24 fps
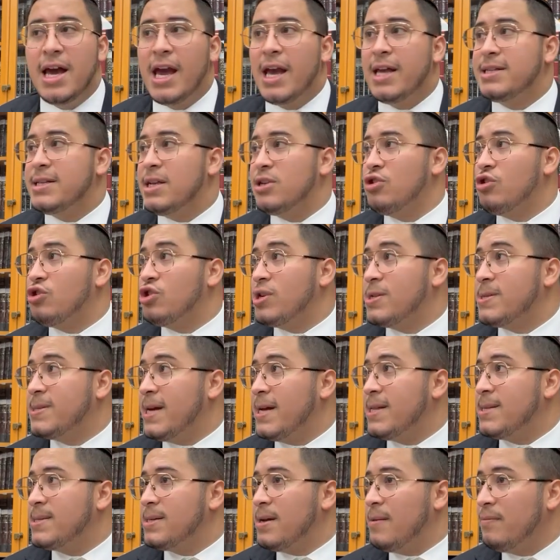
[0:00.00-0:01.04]
says you should
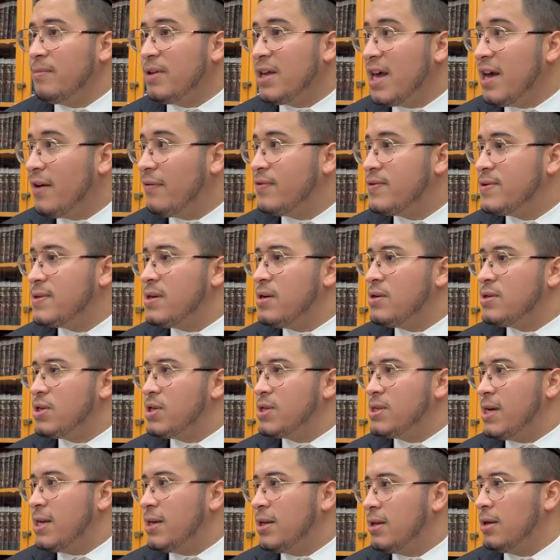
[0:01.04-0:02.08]
send some gifts, you
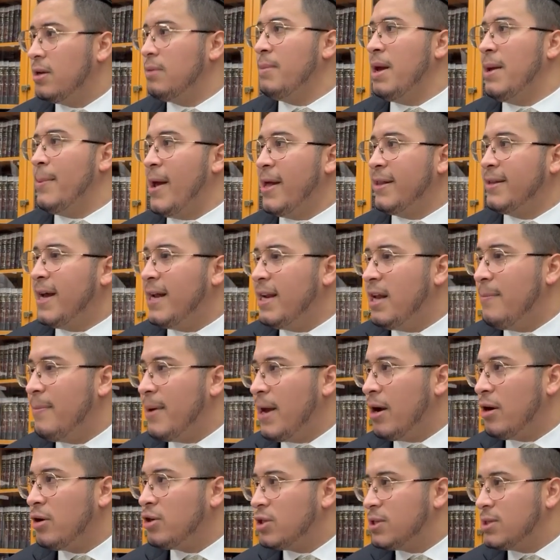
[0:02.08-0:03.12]
should send maybe a teddy
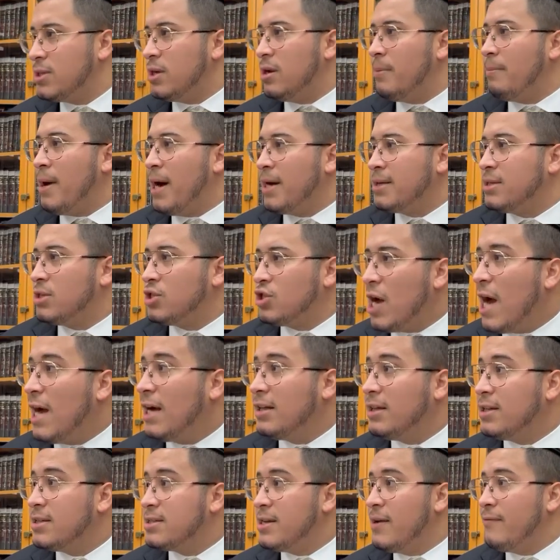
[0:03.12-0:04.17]
bear, you should send a box of
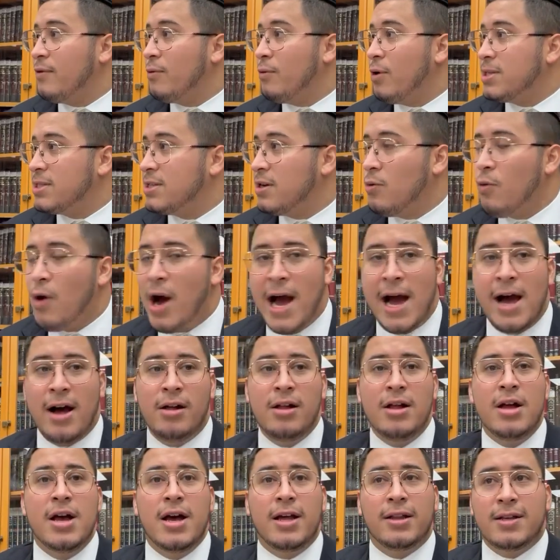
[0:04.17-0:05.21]
chocolates every once in a
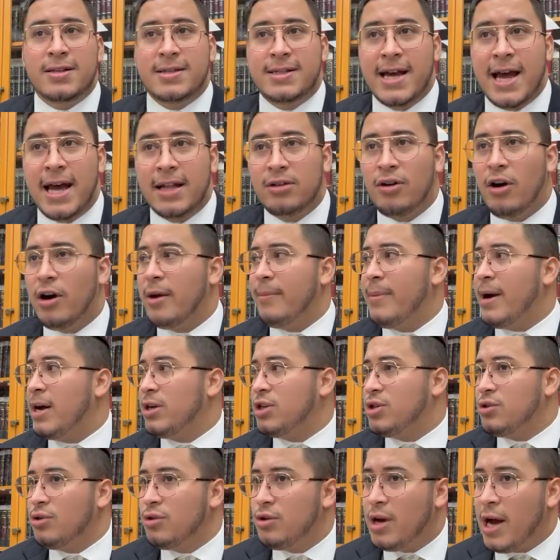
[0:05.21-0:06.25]
while to say, I thought
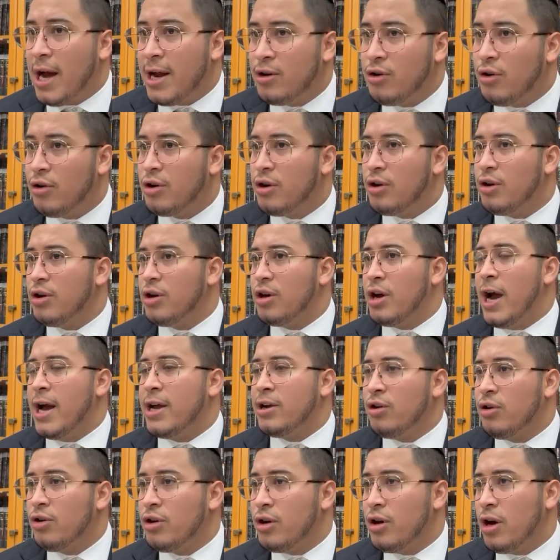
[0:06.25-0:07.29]
about you, I know
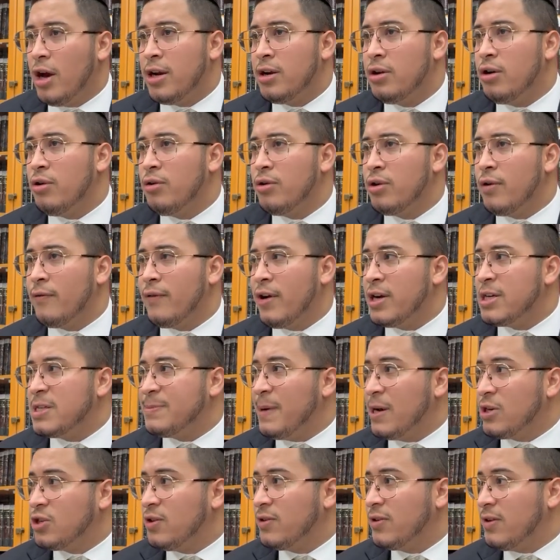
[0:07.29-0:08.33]
you're very
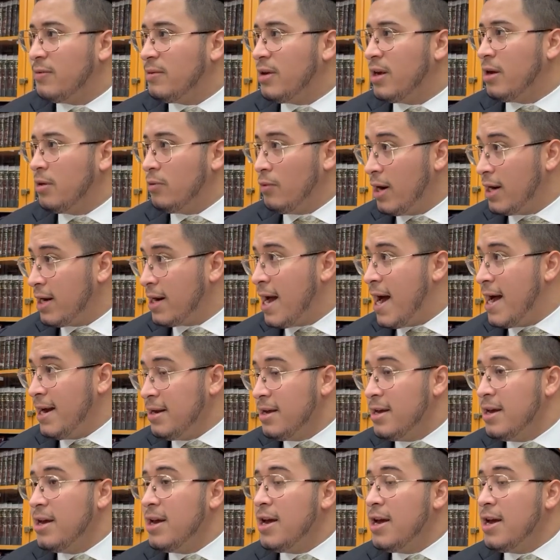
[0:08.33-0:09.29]
special to me and whatnot,